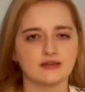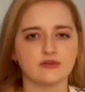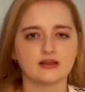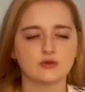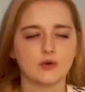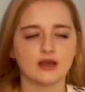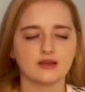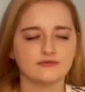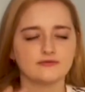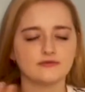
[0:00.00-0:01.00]
I've read quite a
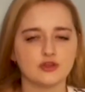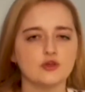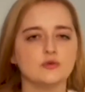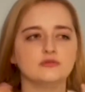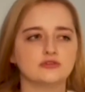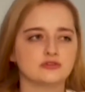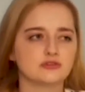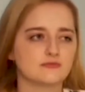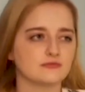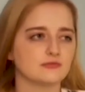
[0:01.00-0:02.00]
few and done
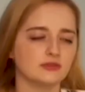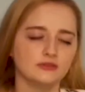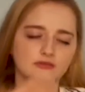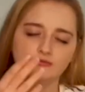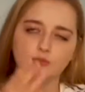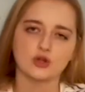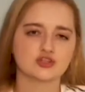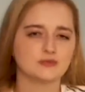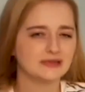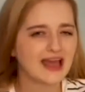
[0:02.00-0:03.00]
some watched
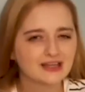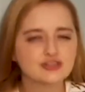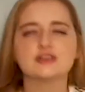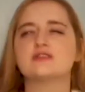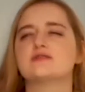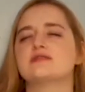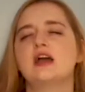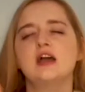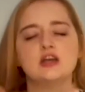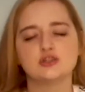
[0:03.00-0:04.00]
some lectures,
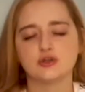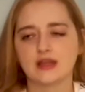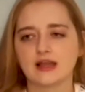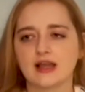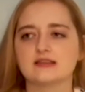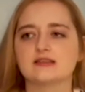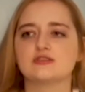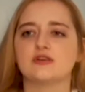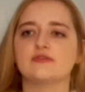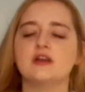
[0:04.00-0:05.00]
done that kind of
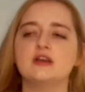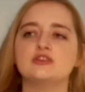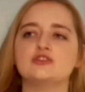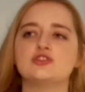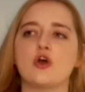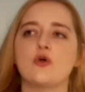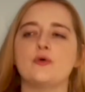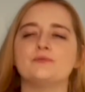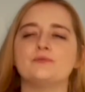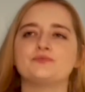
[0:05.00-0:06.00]
stuff.
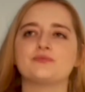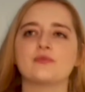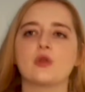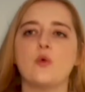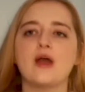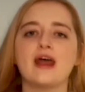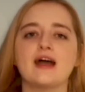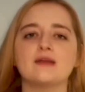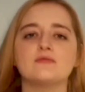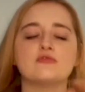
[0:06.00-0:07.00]
So when
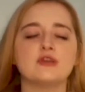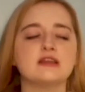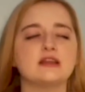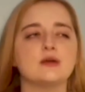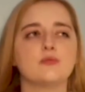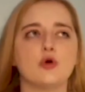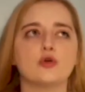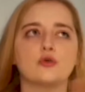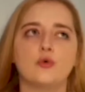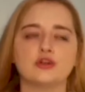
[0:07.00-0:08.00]
I'm reading a
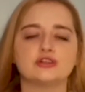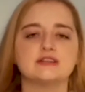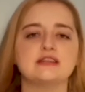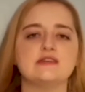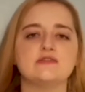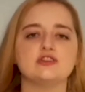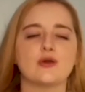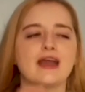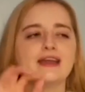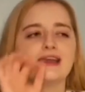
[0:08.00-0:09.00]
book, watching a TV show,
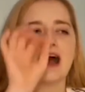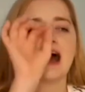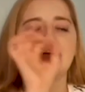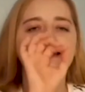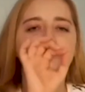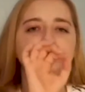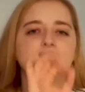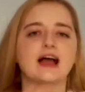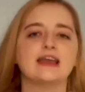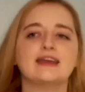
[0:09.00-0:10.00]
I can kind of
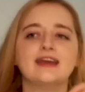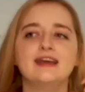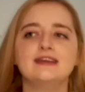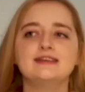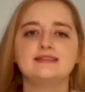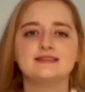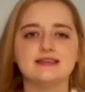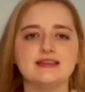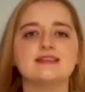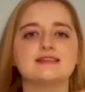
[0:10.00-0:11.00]
like
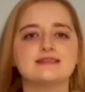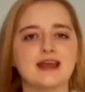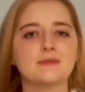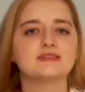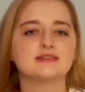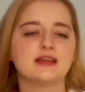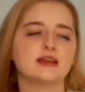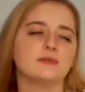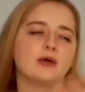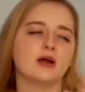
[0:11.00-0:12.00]
see the steps they're
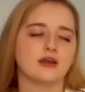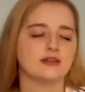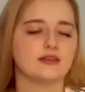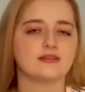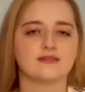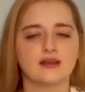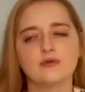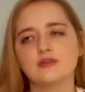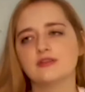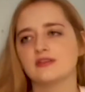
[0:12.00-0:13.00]
taking. Like, okay, this is that
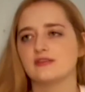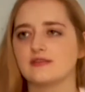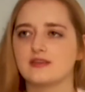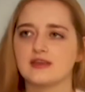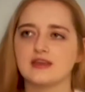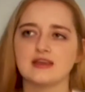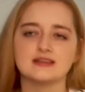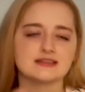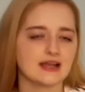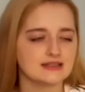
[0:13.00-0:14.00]
one, this is the
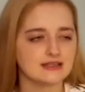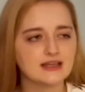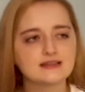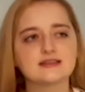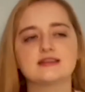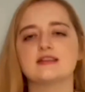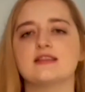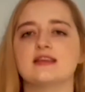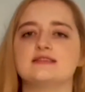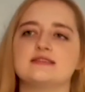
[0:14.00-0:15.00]
inciting incident,
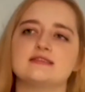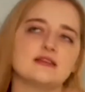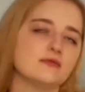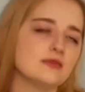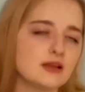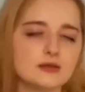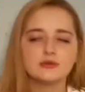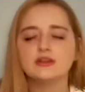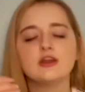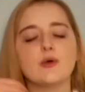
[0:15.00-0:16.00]
this is the blah blah
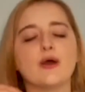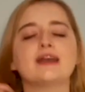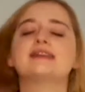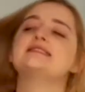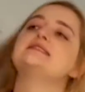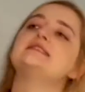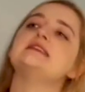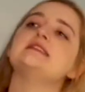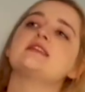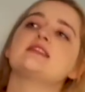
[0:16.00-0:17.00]
blah. You know, I can
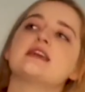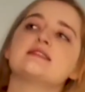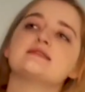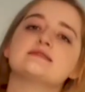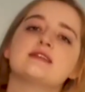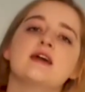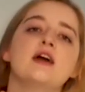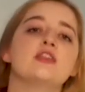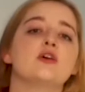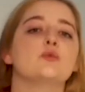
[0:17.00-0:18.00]
see the things
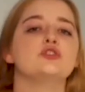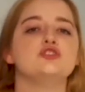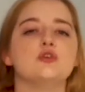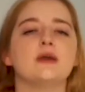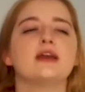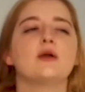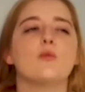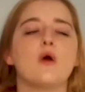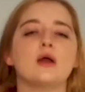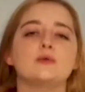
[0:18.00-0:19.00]
that we're doing
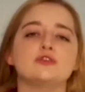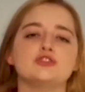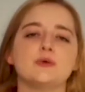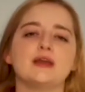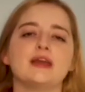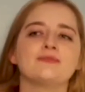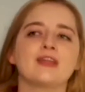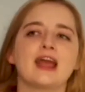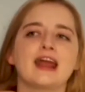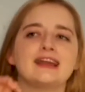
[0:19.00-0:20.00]
and why we're doing it.
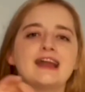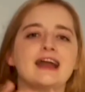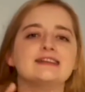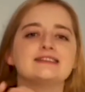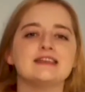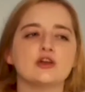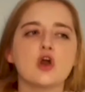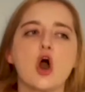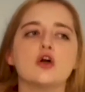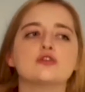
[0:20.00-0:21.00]
And I can kind of see the
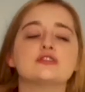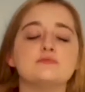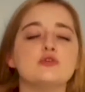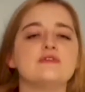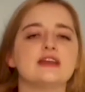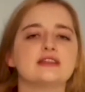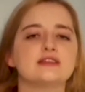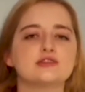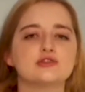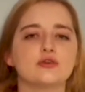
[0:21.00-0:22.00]
cogs moving in
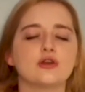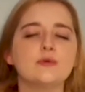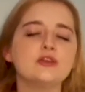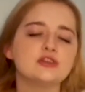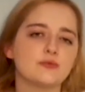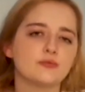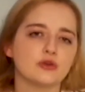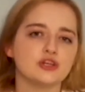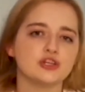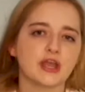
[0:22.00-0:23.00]
the story, which I
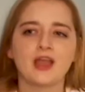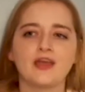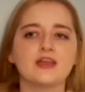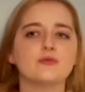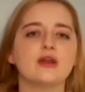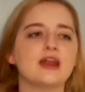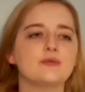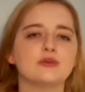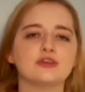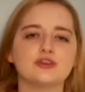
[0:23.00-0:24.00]
appreciate. I think when
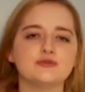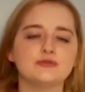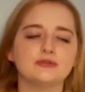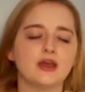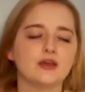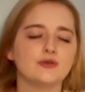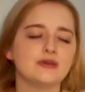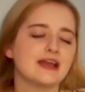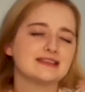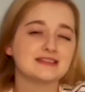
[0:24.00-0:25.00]
anybody who who
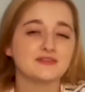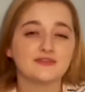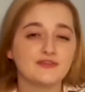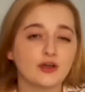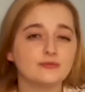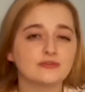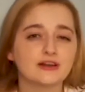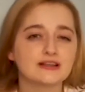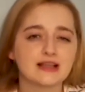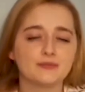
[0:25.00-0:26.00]
gets into film, for
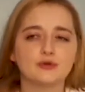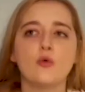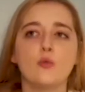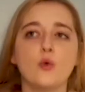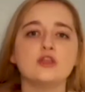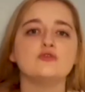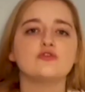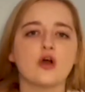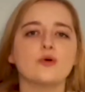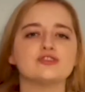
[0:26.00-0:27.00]
example, when you
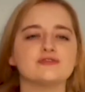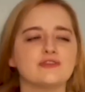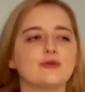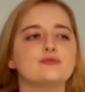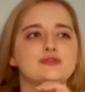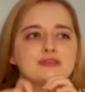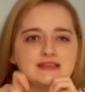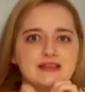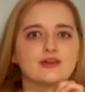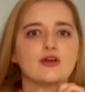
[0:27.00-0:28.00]
start watching films, you can
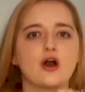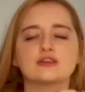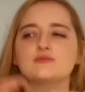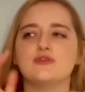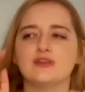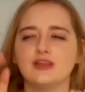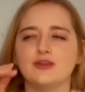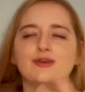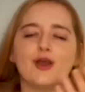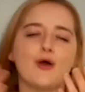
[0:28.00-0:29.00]
see the cogs moving and you
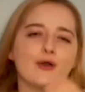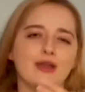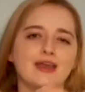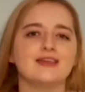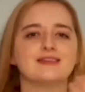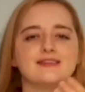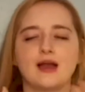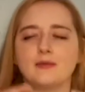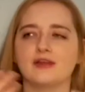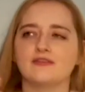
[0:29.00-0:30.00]
can go, okay, this is
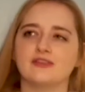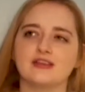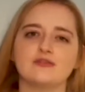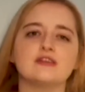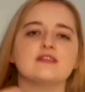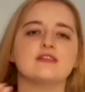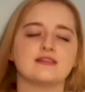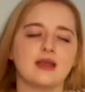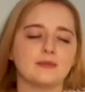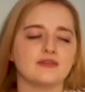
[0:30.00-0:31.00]
happening for this reason, this
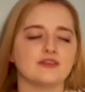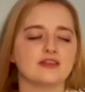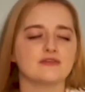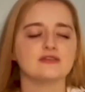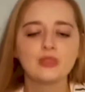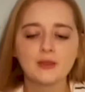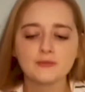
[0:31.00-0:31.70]
is happening for this reason.